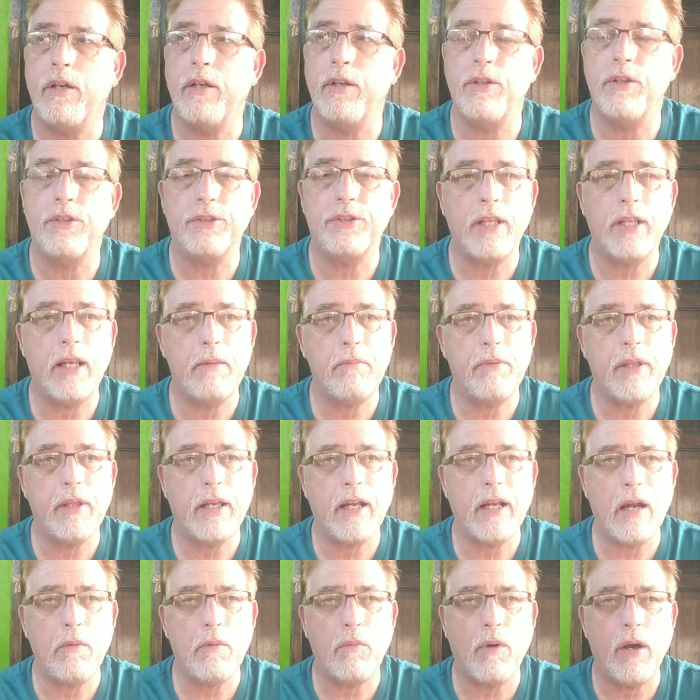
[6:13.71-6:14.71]
to do the same
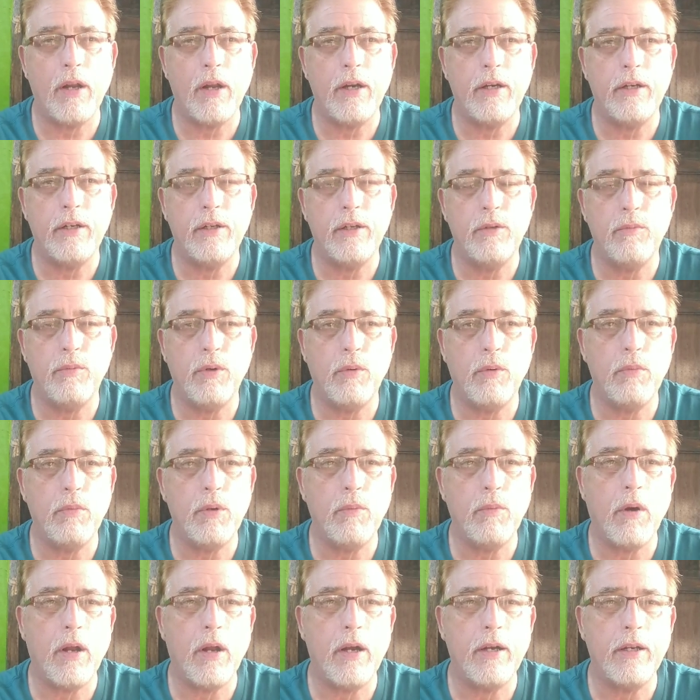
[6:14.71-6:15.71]
thing I wanted to do when we
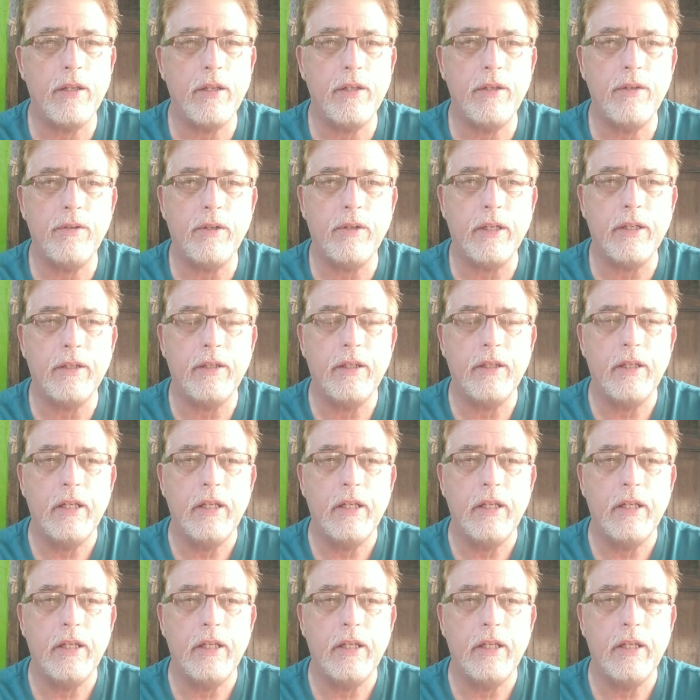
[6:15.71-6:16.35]
wanted to do it.